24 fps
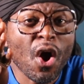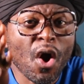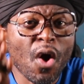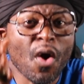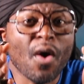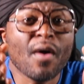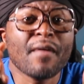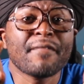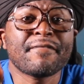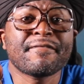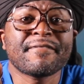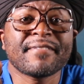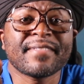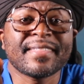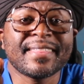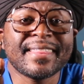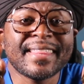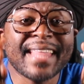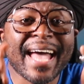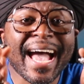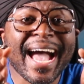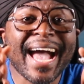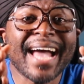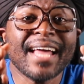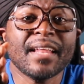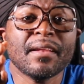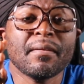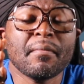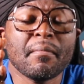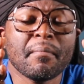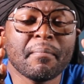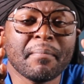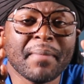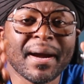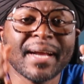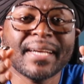of that
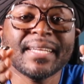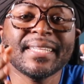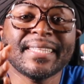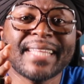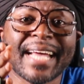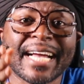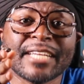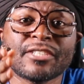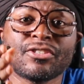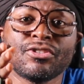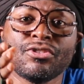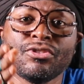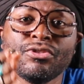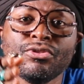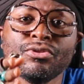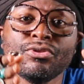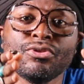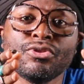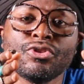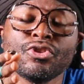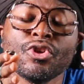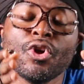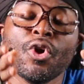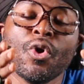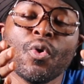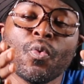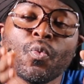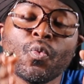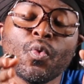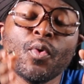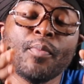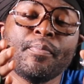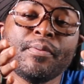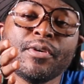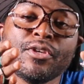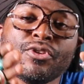money that you use
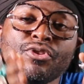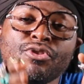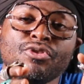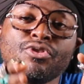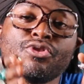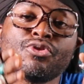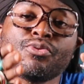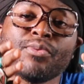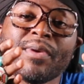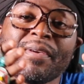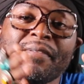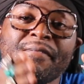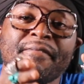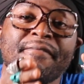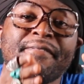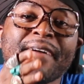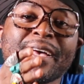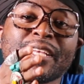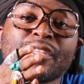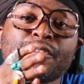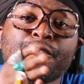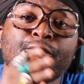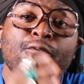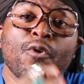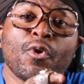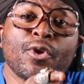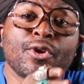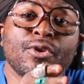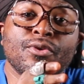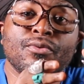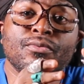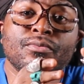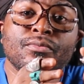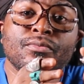will be used to invest for you.